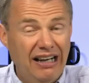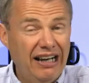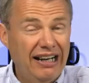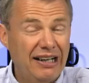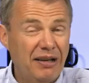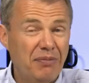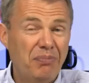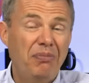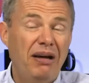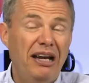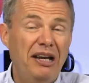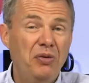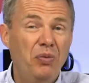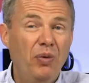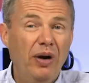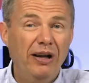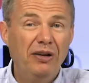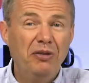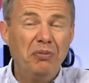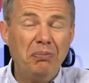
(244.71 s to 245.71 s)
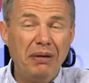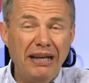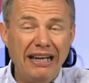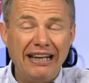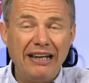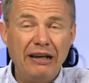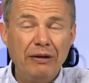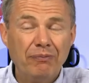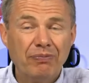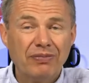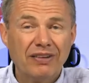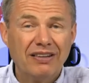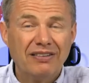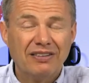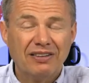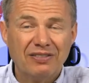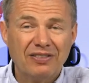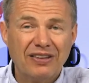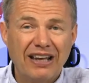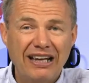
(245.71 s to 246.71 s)
and it may well be
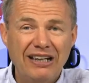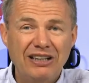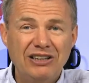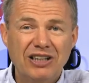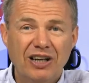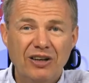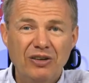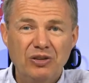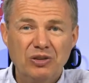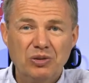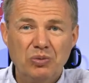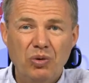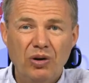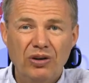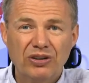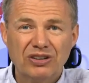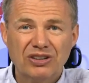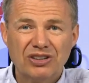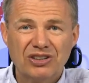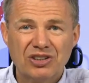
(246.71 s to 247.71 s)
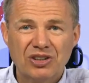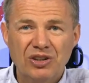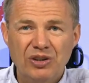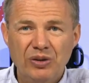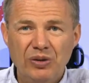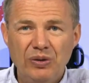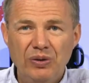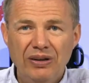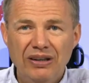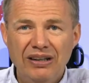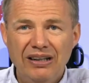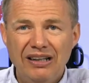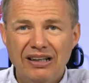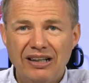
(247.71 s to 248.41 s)
that they don't want to